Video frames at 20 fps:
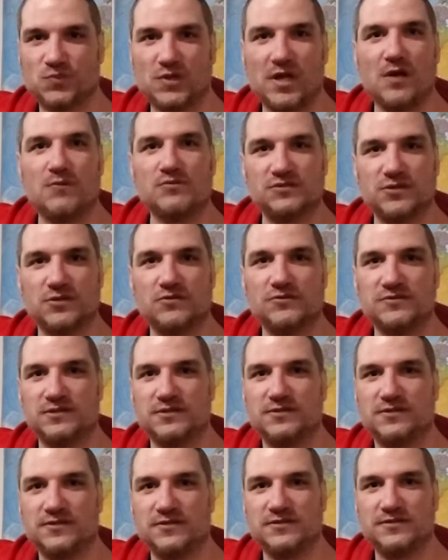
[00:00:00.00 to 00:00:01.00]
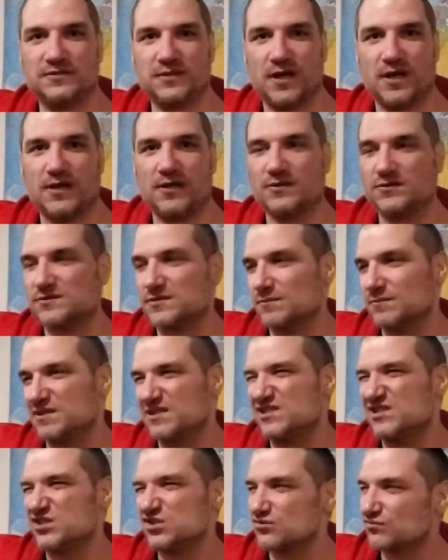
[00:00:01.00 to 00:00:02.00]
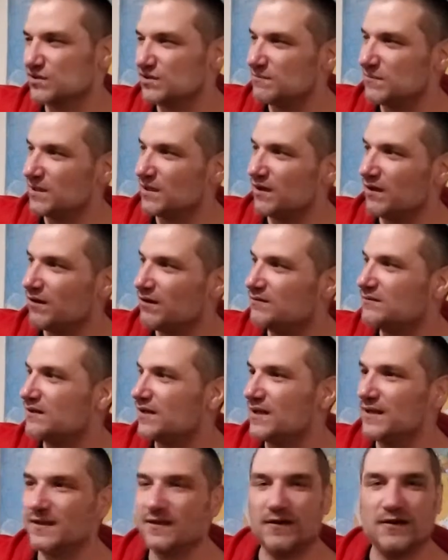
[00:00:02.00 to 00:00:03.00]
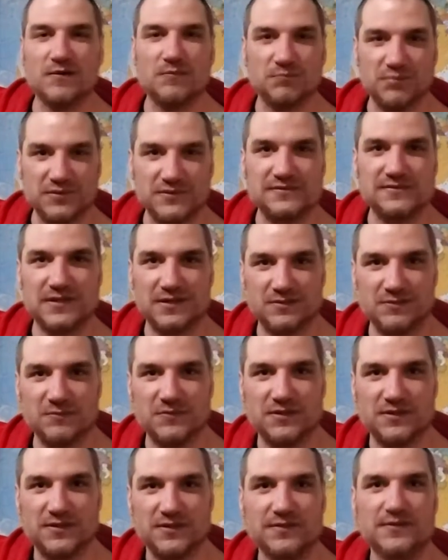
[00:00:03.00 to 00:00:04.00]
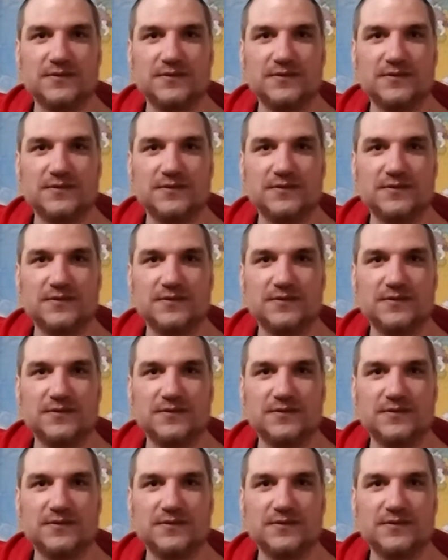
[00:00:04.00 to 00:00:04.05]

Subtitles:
When I was in OCDC, I heard somebody screaming all night long, "Please help me!"